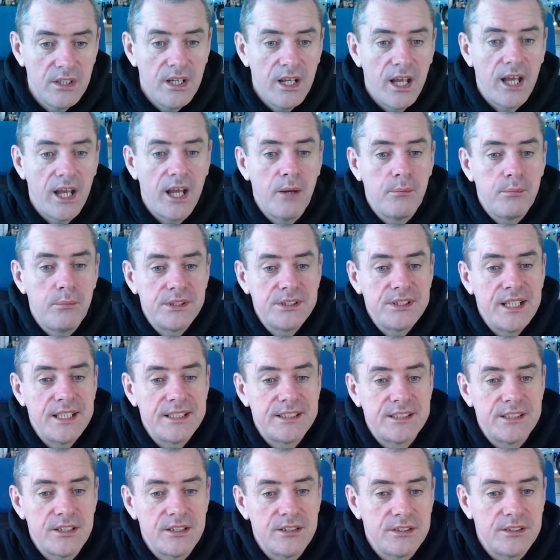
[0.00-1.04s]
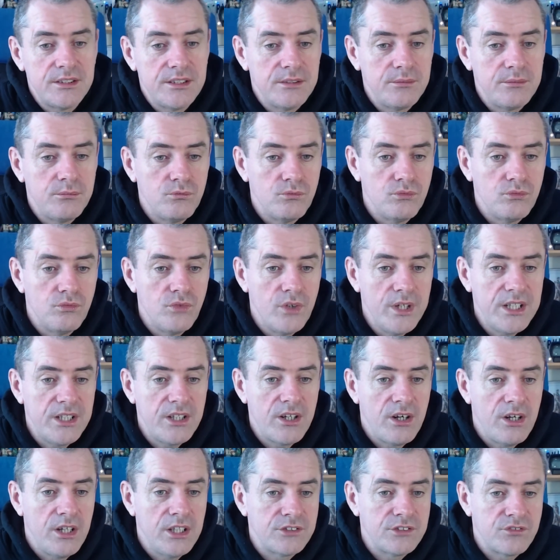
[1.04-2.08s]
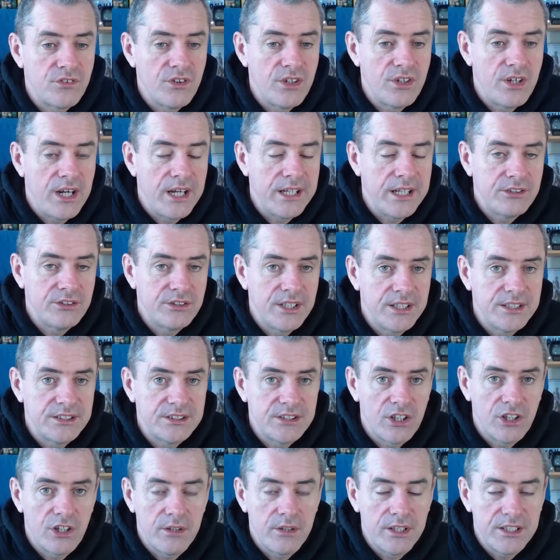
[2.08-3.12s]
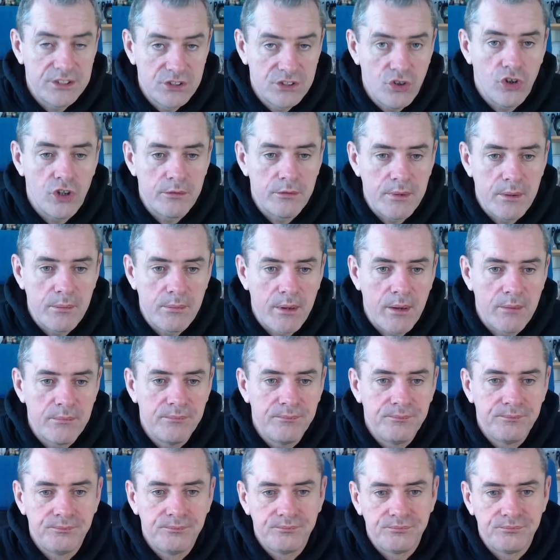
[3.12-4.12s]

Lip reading: But yeah, the recalls for Hyundai is going to be a problem,